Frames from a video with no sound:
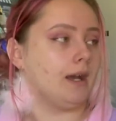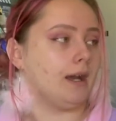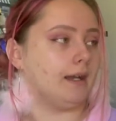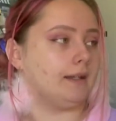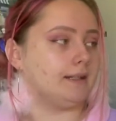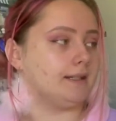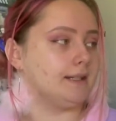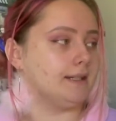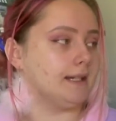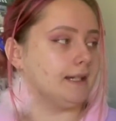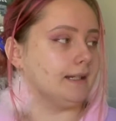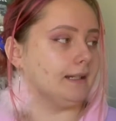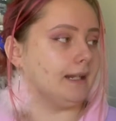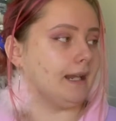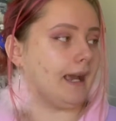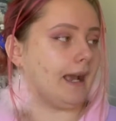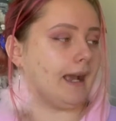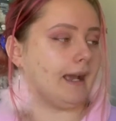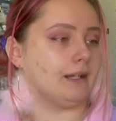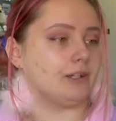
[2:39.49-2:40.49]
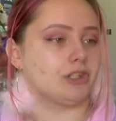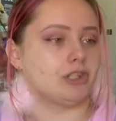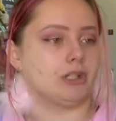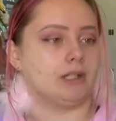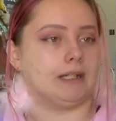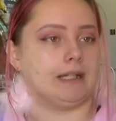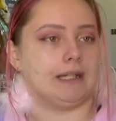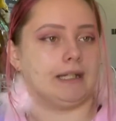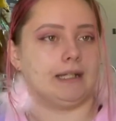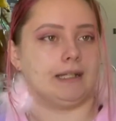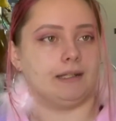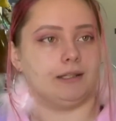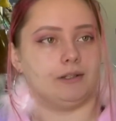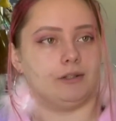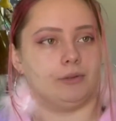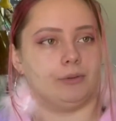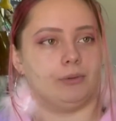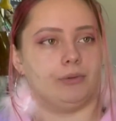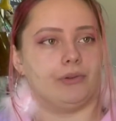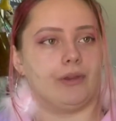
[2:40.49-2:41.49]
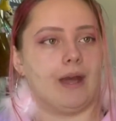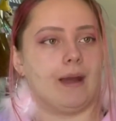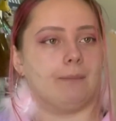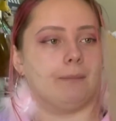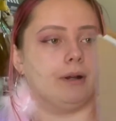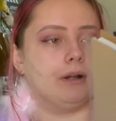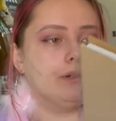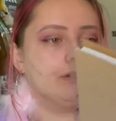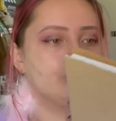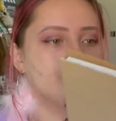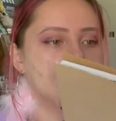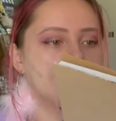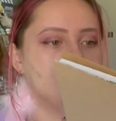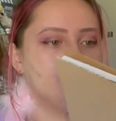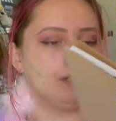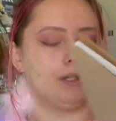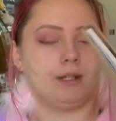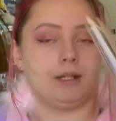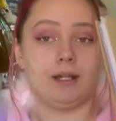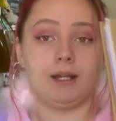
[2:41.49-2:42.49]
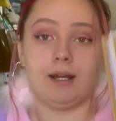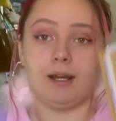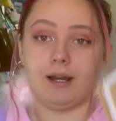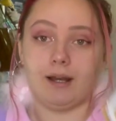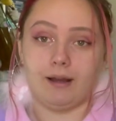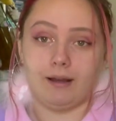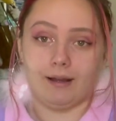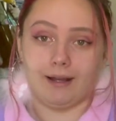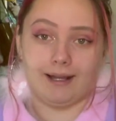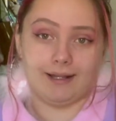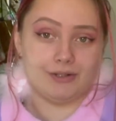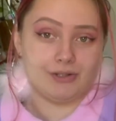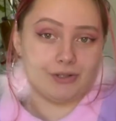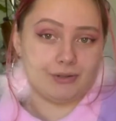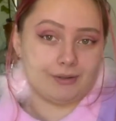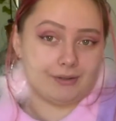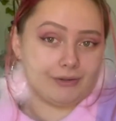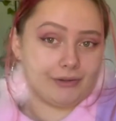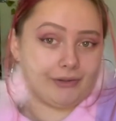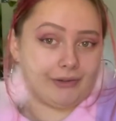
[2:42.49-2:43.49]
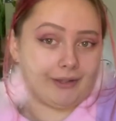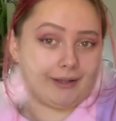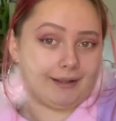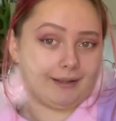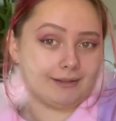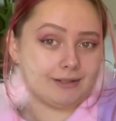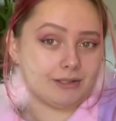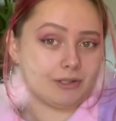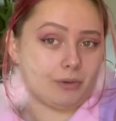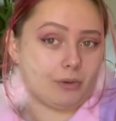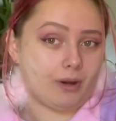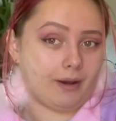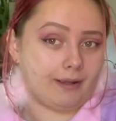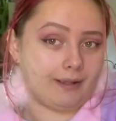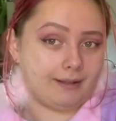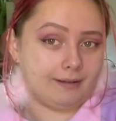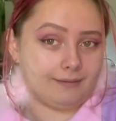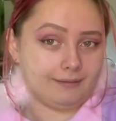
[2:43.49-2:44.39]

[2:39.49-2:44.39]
I didn't actually use that much. As you can see, it's quite